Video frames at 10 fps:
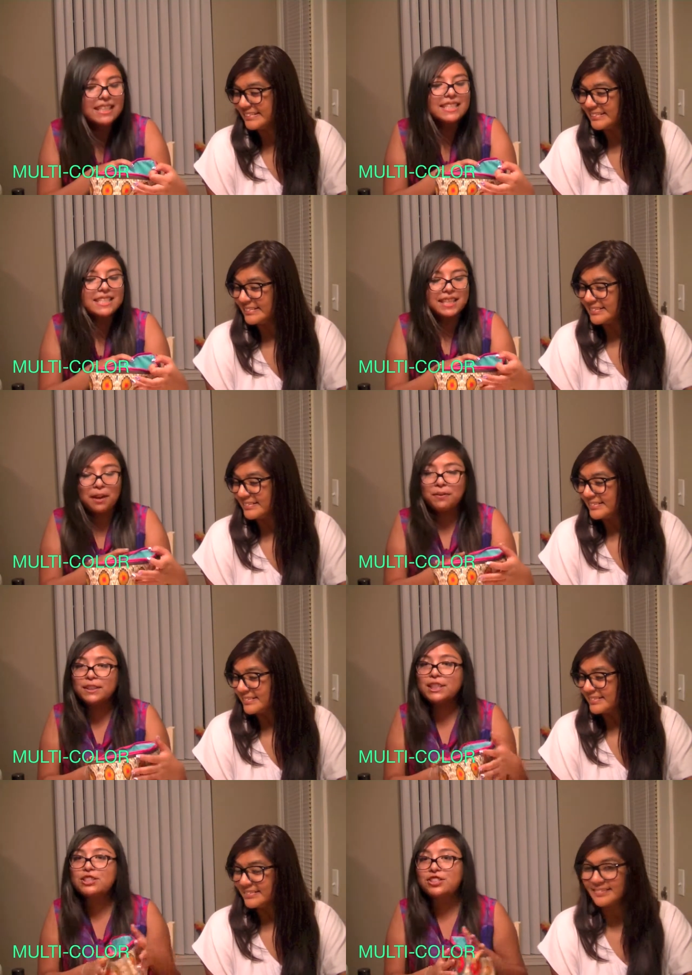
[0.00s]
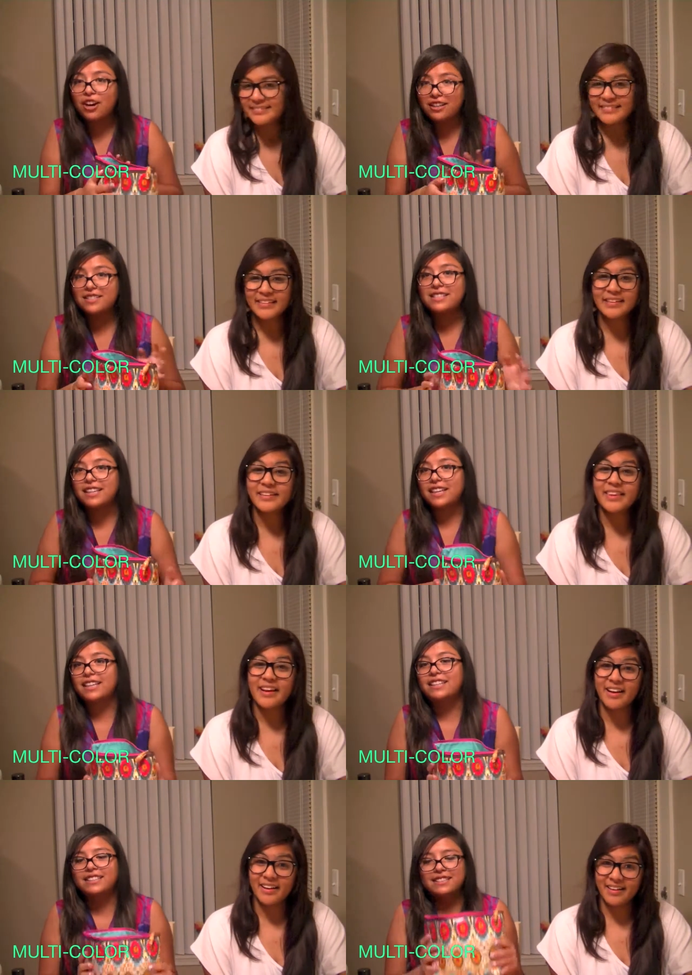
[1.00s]
Speaker 1: Stephanie
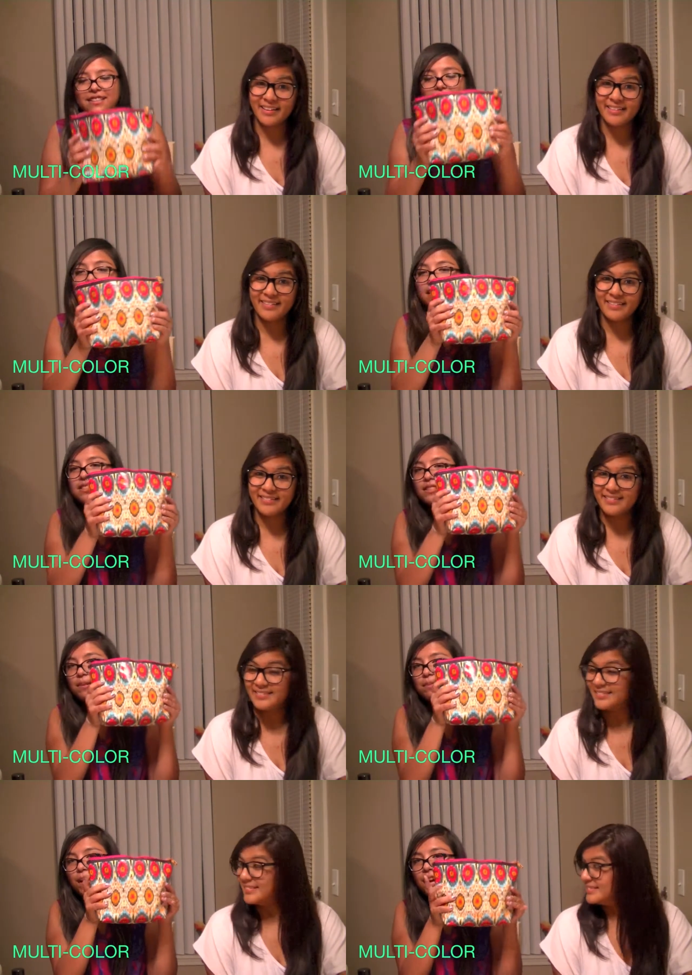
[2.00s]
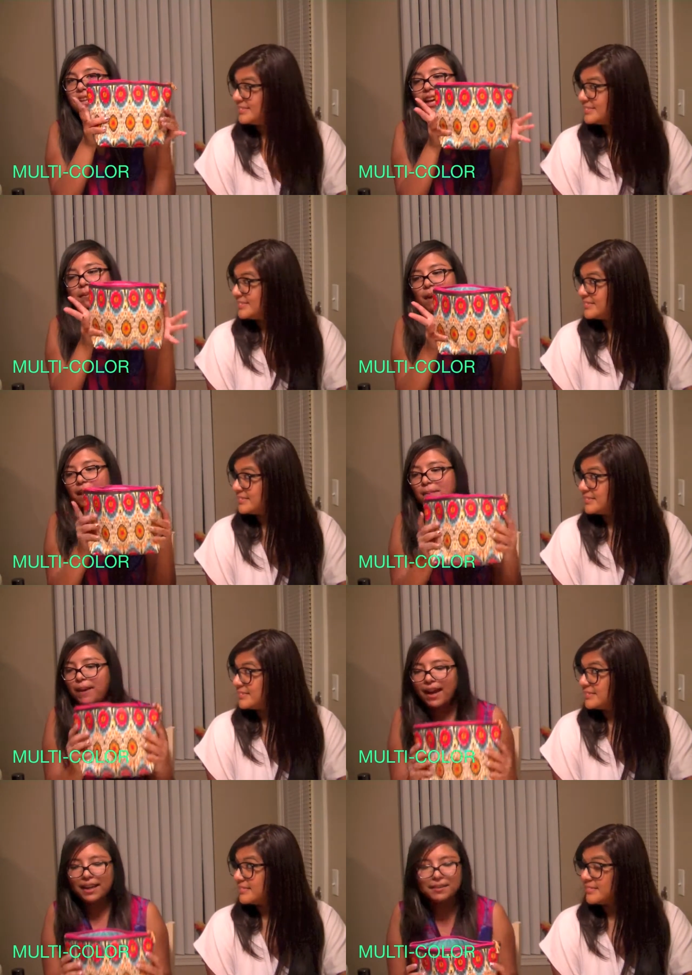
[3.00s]
Johnson. So yeah, it's just a big like makeup
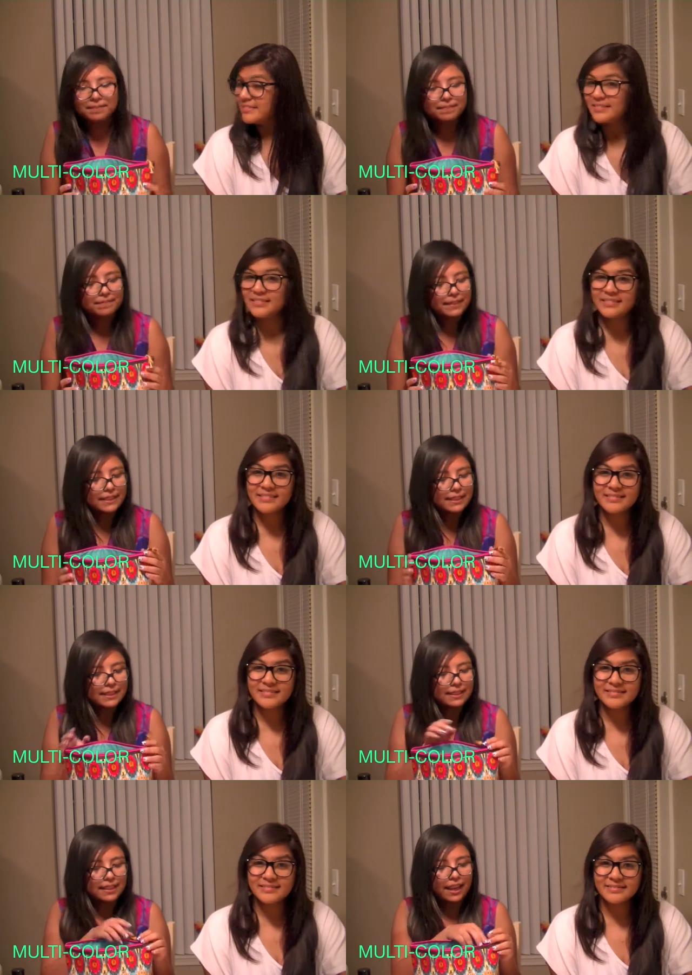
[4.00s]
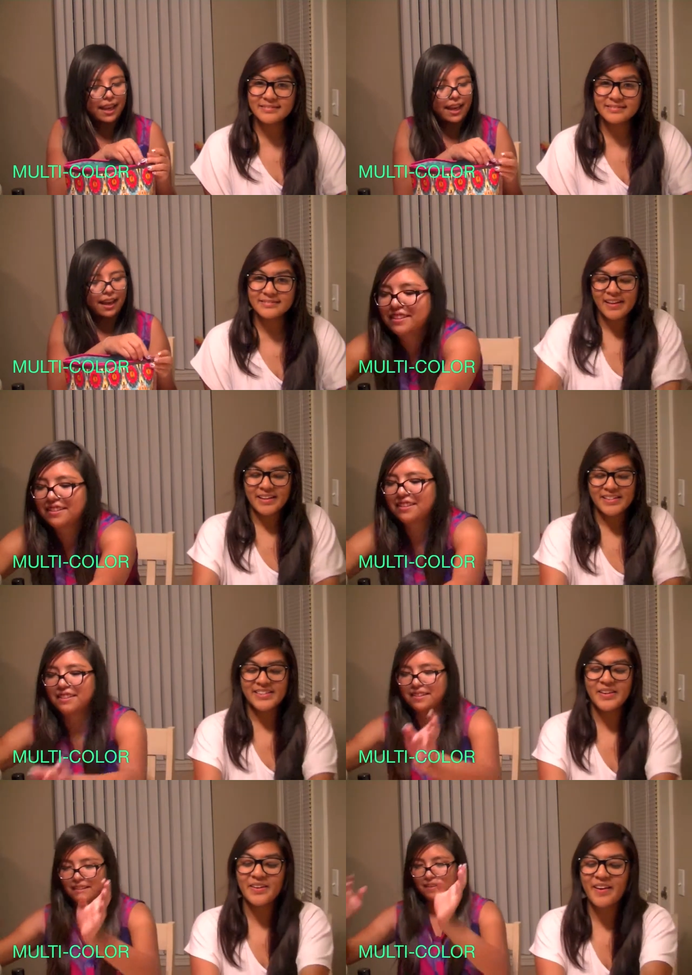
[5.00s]
bag. Yeah.
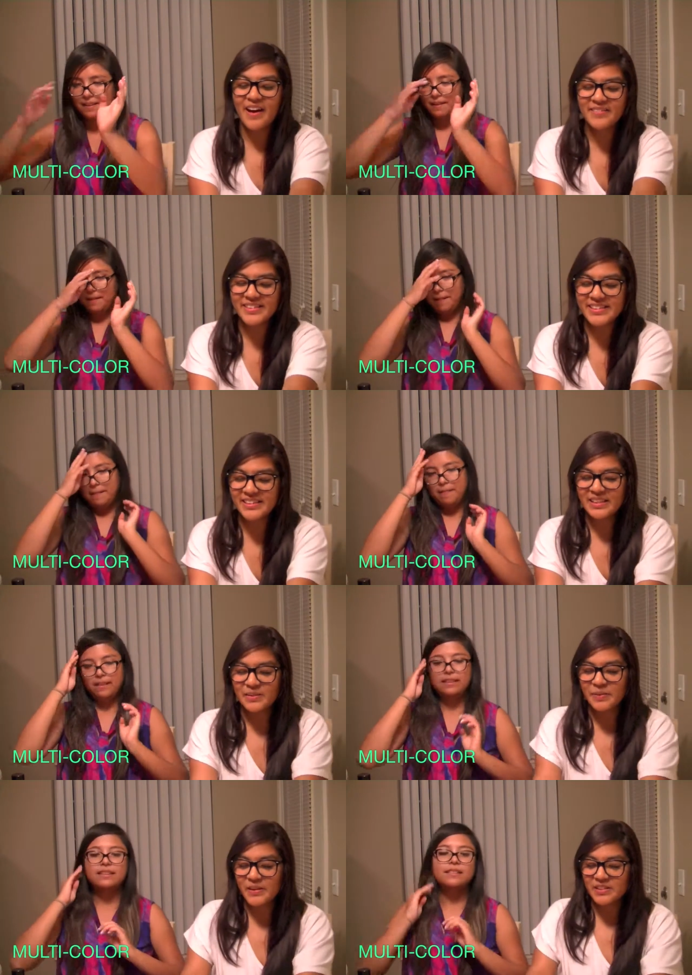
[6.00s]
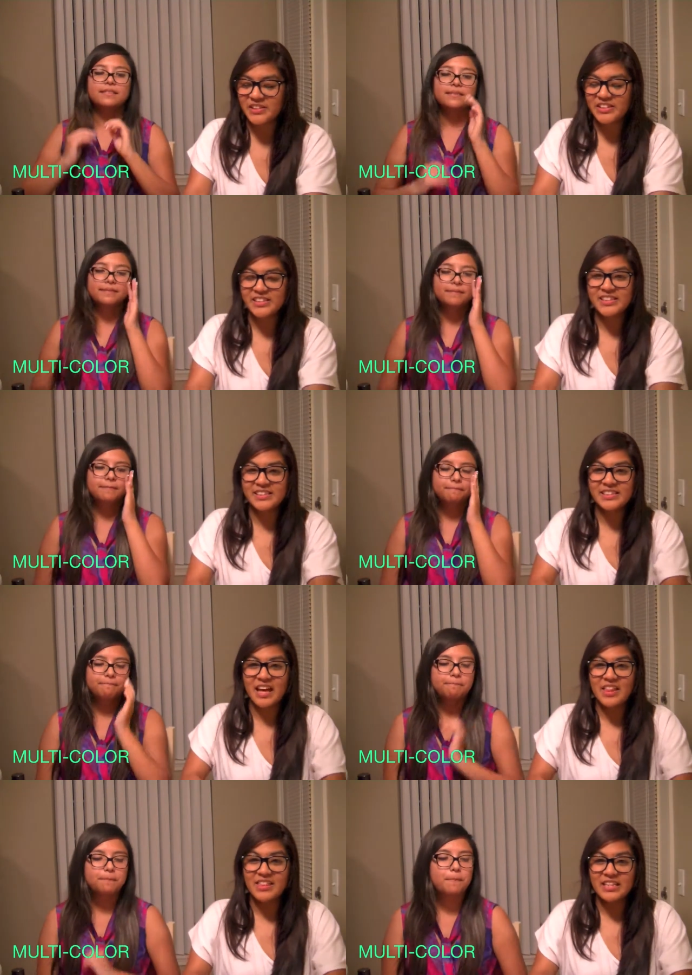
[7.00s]
Speaker 2: So I recently purchased
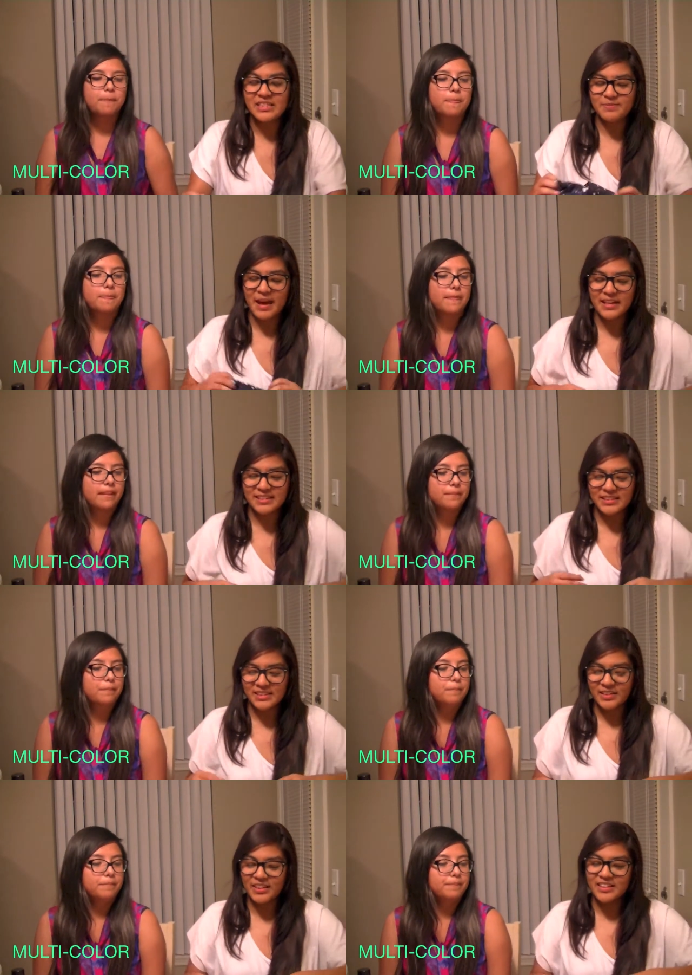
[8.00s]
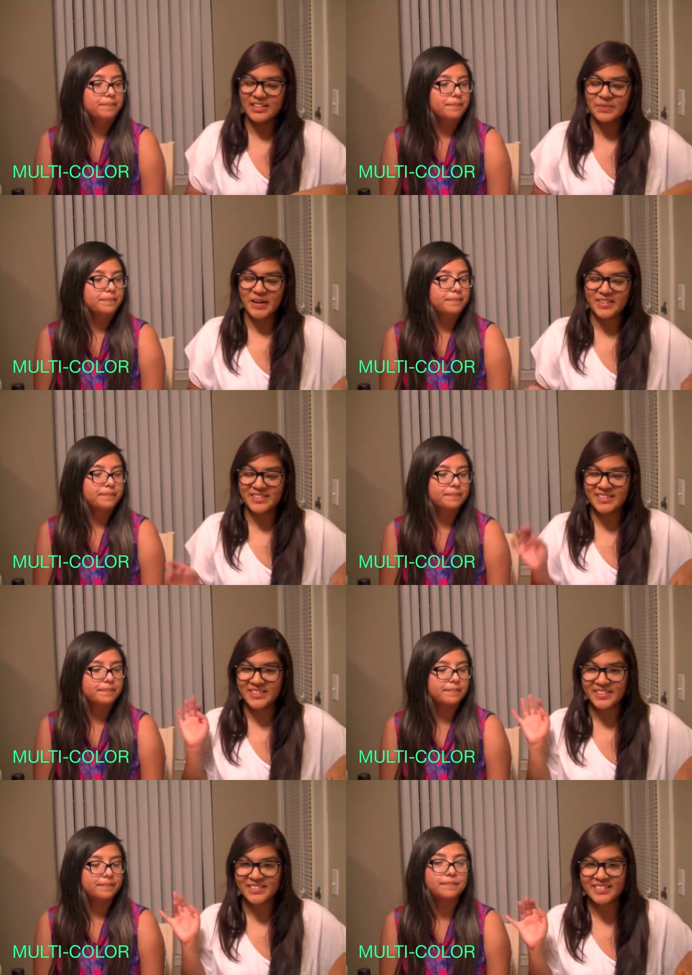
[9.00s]
this maxi skirt because maxi
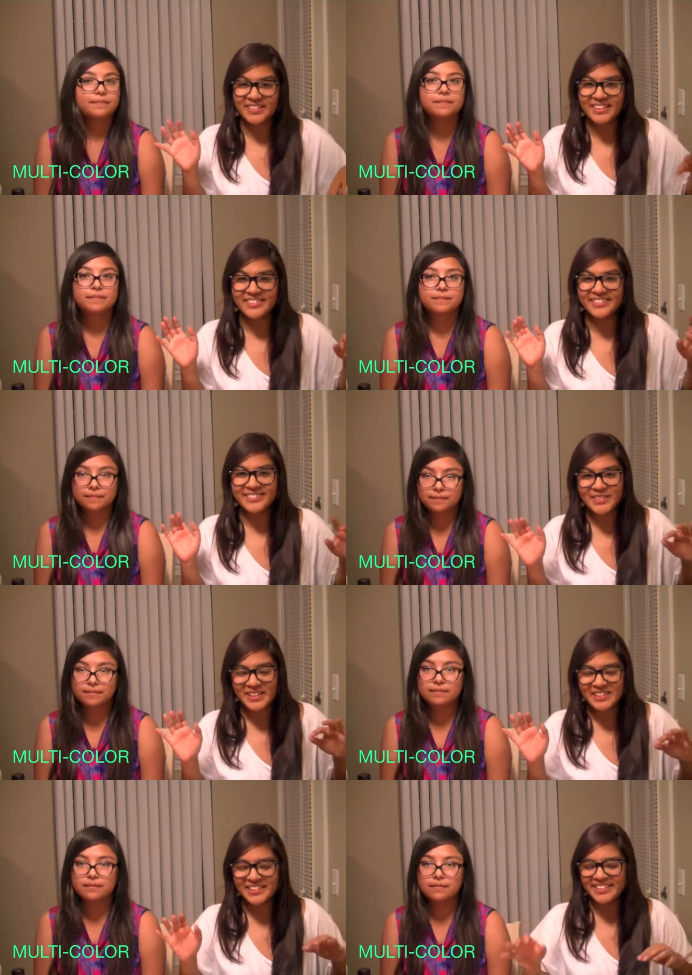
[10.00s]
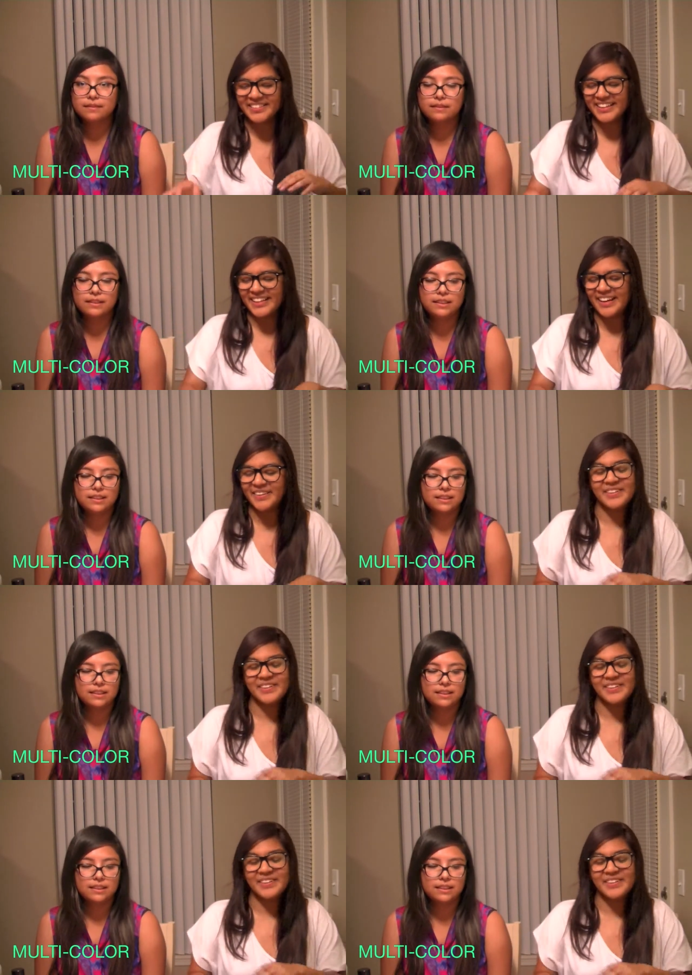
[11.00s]
skirts are kind of trending right now